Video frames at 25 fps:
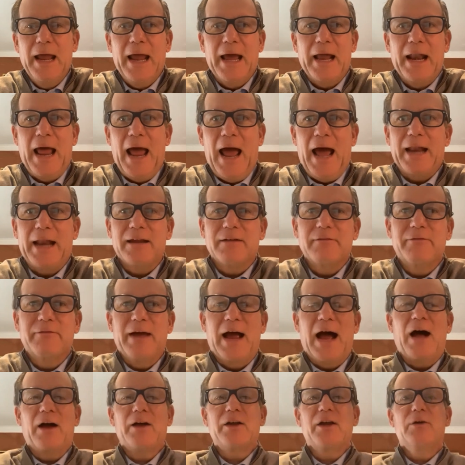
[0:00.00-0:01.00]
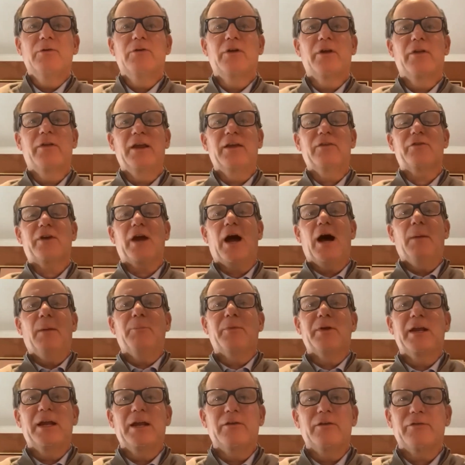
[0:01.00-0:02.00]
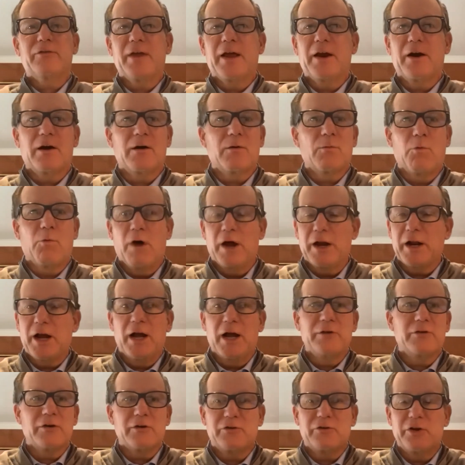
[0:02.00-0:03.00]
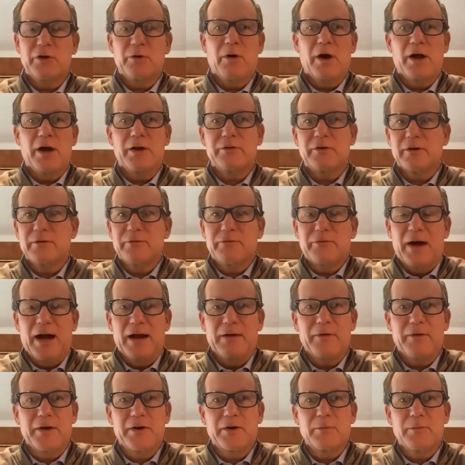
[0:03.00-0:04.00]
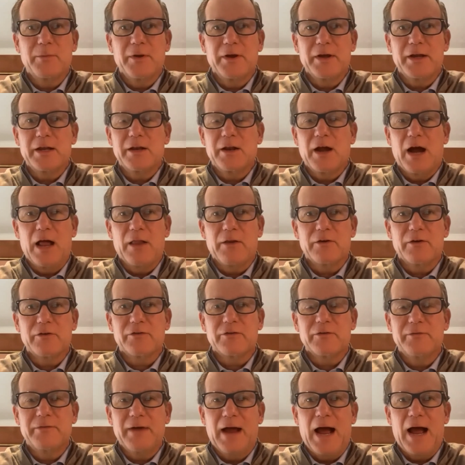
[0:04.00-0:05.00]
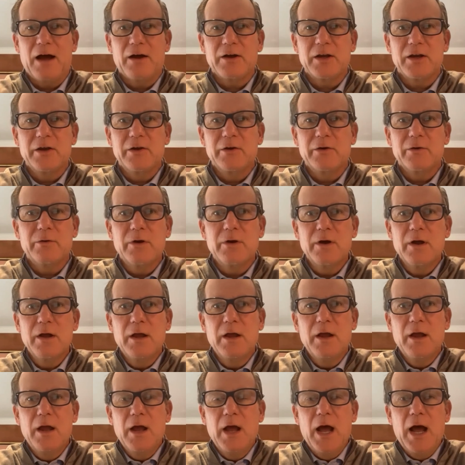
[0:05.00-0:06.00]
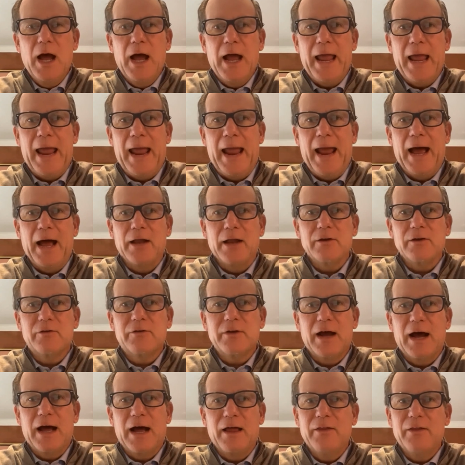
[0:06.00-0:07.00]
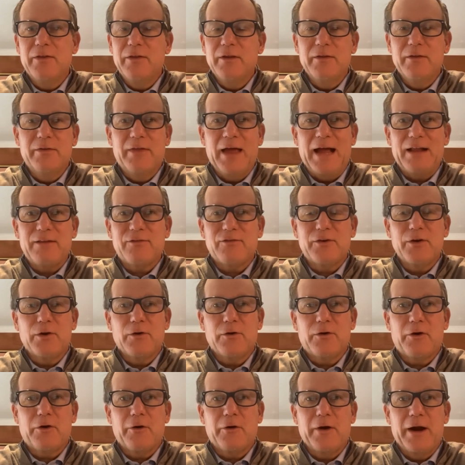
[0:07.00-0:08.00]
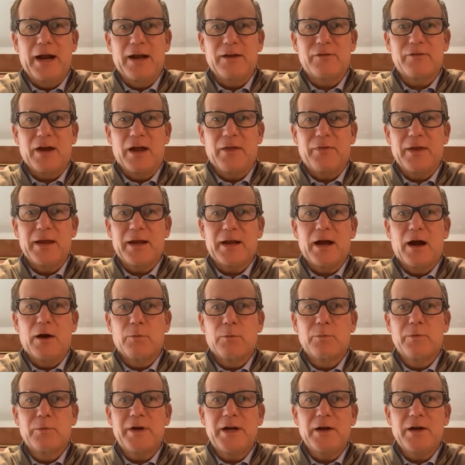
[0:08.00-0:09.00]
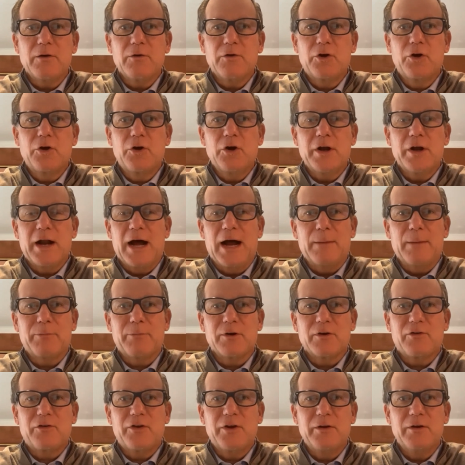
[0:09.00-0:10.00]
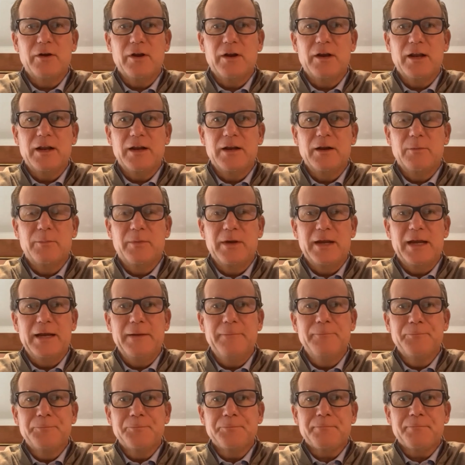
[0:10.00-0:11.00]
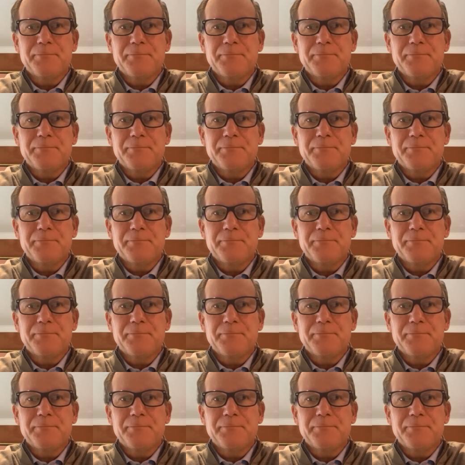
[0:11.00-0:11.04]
and adding value to these companies that are $100, $200, $500 million of value. And that still creates, I think, a real good opportunity to be